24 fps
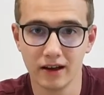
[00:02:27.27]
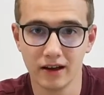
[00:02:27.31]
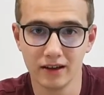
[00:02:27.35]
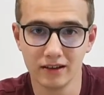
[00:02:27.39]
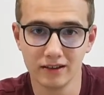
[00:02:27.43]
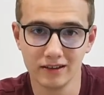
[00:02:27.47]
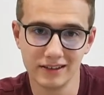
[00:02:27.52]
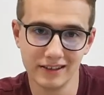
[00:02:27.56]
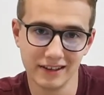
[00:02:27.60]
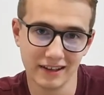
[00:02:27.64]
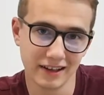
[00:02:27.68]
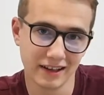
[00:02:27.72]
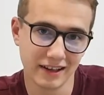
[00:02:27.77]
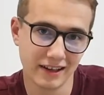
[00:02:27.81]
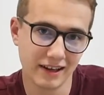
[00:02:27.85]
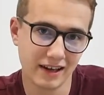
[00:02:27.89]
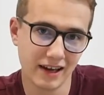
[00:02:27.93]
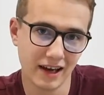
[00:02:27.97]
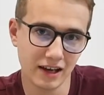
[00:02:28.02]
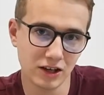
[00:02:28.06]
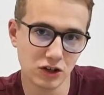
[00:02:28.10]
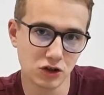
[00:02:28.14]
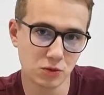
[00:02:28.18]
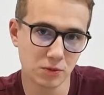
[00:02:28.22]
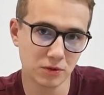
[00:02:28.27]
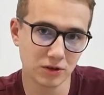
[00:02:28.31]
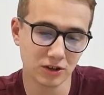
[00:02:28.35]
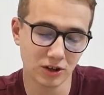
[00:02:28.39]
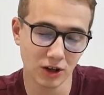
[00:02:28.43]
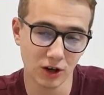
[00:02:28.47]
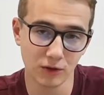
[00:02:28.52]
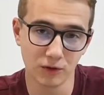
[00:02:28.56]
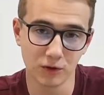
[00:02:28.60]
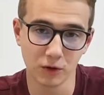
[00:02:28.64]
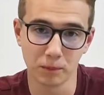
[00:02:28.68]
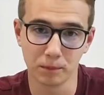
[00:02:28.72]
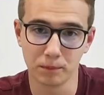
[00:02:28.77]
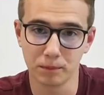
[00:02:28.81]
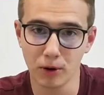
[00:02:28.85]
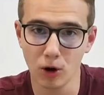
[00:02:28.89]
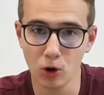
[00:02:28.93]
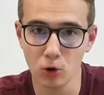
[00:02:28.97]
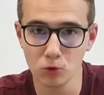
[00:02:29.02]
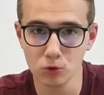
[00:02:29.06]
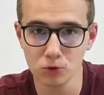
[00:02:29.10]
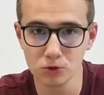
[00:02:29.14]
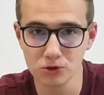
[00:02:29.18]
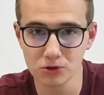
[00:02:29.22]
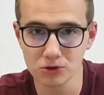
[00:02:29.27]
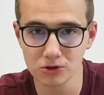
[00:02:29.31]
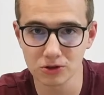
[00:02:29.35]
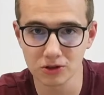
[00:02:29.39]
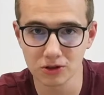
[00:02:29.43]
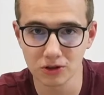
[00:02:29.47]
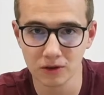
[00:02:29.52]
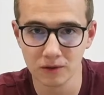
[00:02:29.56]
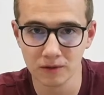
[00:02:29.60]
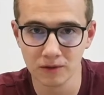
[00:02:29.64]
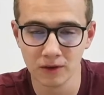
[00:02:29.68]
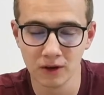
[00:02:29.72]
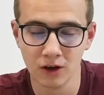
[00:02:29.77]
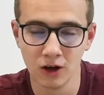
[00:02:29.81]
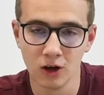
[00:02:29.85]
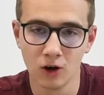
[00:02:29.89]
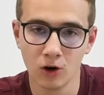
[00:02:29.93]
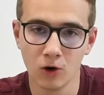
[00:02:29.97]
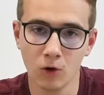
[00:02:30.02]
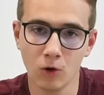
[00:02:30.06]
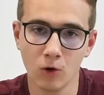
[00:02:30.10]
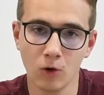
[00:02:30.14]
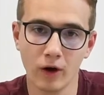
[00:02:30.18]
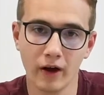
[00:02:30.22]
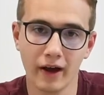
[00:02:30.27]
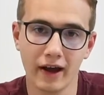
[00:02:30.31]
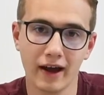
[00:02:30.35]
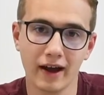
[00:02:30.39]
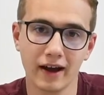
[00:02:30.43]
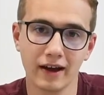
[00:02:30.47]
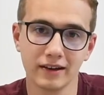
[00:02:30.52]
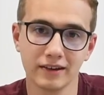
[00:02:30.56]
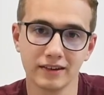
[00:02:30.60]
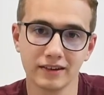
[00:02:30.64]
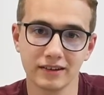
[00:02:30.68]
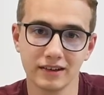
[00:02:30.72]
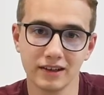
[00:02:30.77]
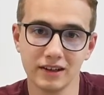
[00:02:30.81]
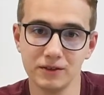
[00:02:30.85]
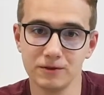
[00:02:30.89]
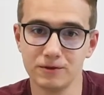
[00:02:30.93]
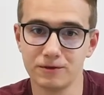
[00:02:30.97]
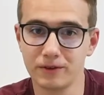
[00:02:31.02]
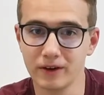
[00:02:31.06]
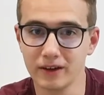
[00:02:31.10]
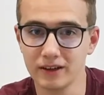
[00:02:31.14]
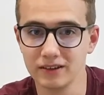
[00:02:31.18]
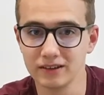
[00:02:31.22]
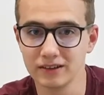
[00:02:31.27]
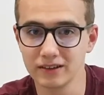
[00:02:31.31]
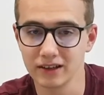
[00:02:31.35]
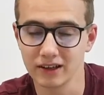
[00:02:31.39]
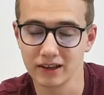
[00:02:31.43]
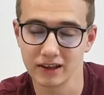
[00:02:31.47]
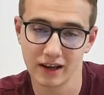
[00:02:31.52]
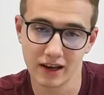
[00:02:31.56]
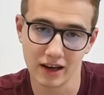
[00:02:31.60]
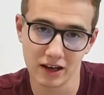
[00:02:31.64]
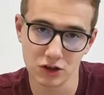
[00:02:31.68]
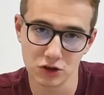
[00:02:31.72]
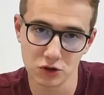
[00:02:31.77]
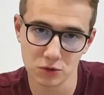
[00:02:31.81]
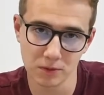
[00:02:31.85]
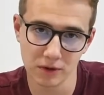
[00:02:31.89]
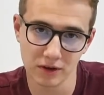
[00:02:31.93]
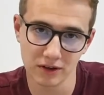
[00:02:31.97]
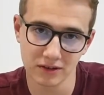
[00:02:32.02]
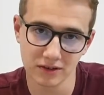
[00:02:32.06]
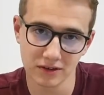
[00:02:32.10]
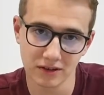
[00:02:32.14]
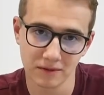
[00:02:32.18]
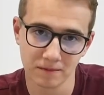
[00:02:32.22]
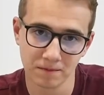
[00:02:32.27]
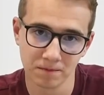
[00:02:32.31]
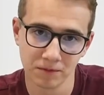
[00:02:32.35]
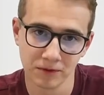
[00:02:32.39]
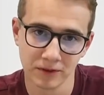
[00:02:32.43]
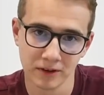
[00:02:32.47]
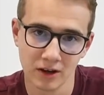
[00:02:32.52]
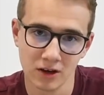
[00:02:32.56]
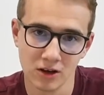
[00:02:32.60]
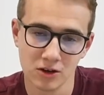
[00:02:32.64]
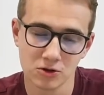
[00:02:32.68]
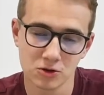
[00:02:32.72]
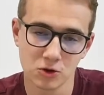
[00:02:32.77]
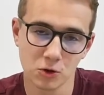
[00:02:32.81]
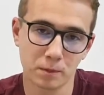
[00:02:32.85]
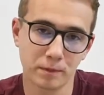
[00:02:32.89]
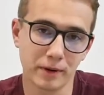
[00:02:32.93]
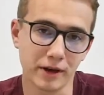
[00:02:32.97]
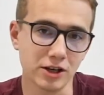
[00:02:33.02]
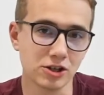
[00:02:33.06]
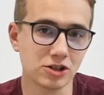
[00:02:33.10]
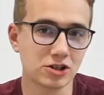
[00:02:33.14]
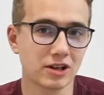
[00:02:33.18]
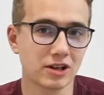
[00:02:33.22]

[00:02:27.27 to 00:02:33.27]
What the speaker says: the engagement of a post, and event engagement. So page